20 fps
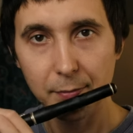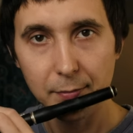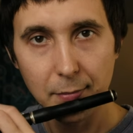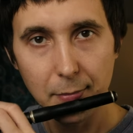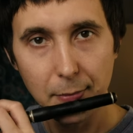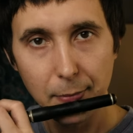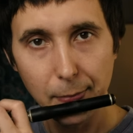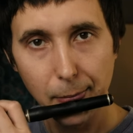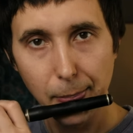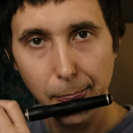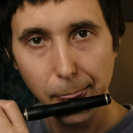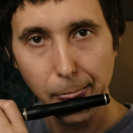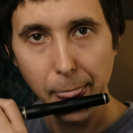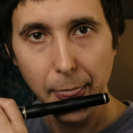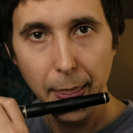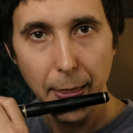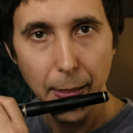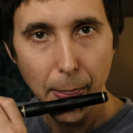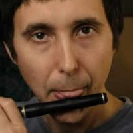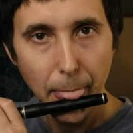
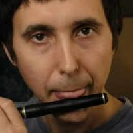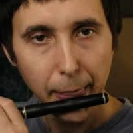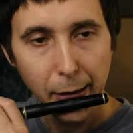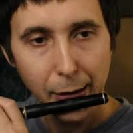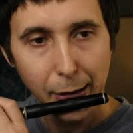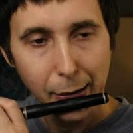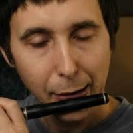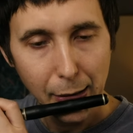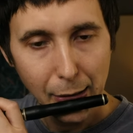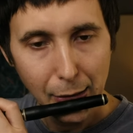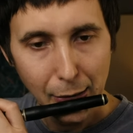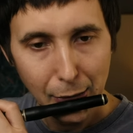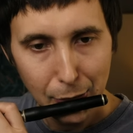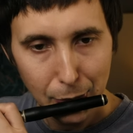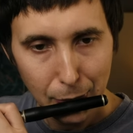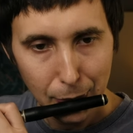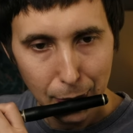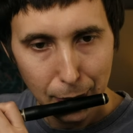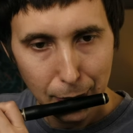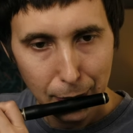
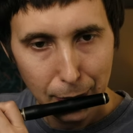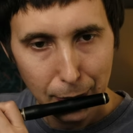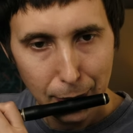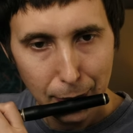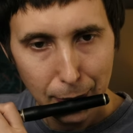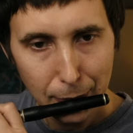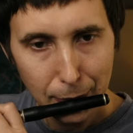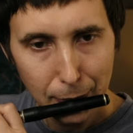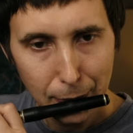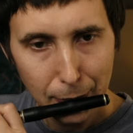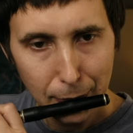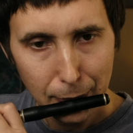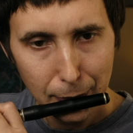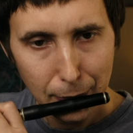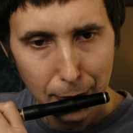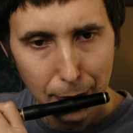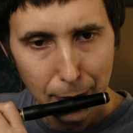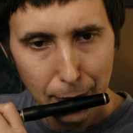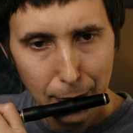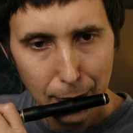
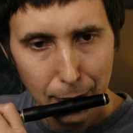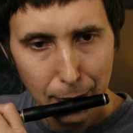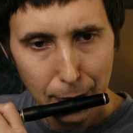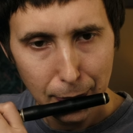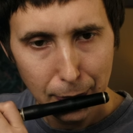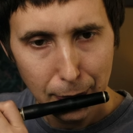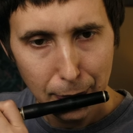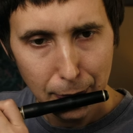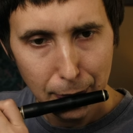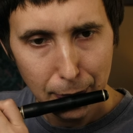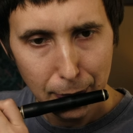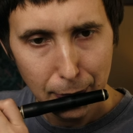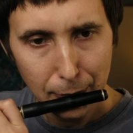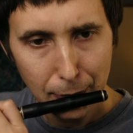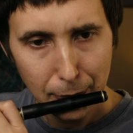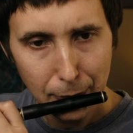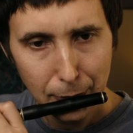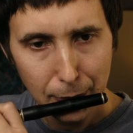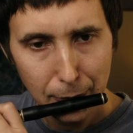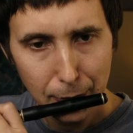
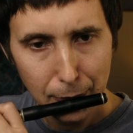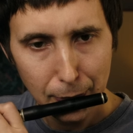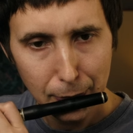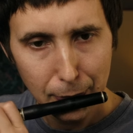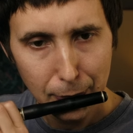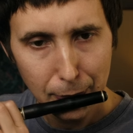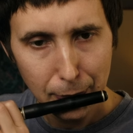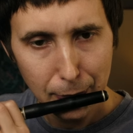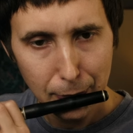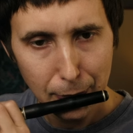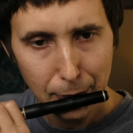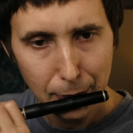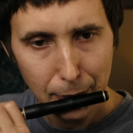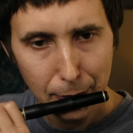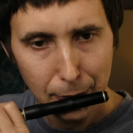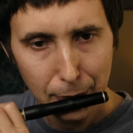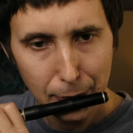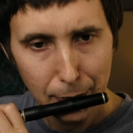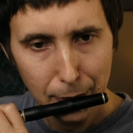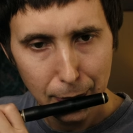
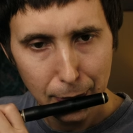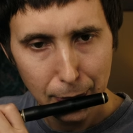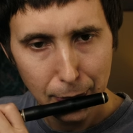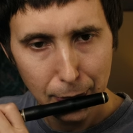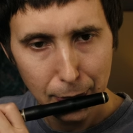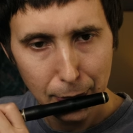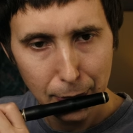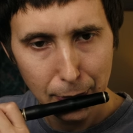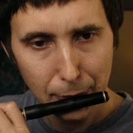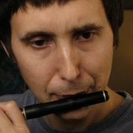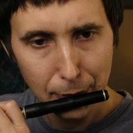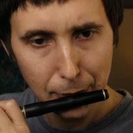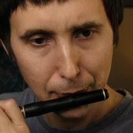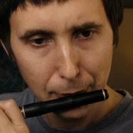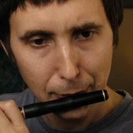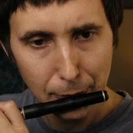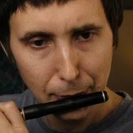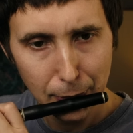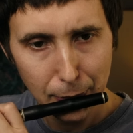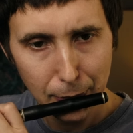
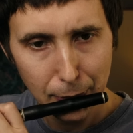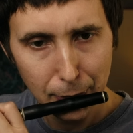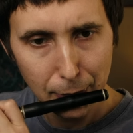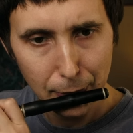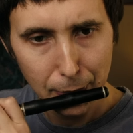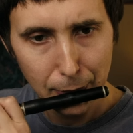[no speech]